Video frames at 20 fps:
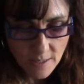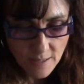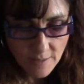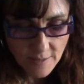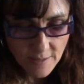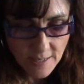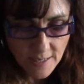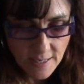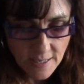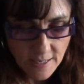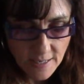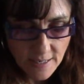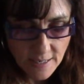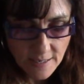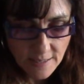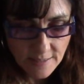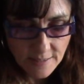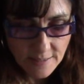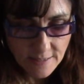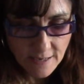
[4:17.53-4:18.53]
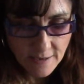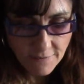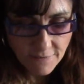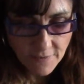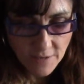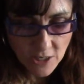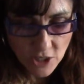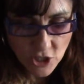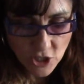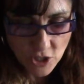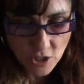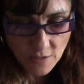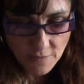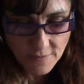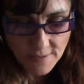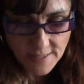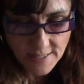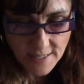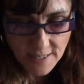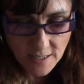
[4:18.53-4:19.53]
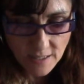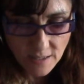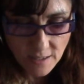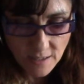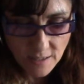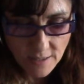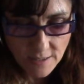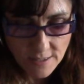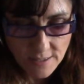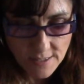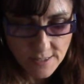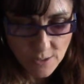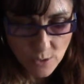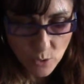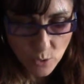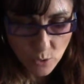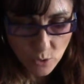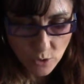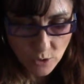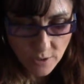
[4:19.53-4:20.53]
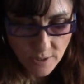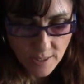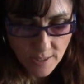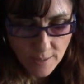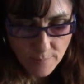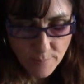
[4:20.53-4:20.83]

The definition of sale and sold,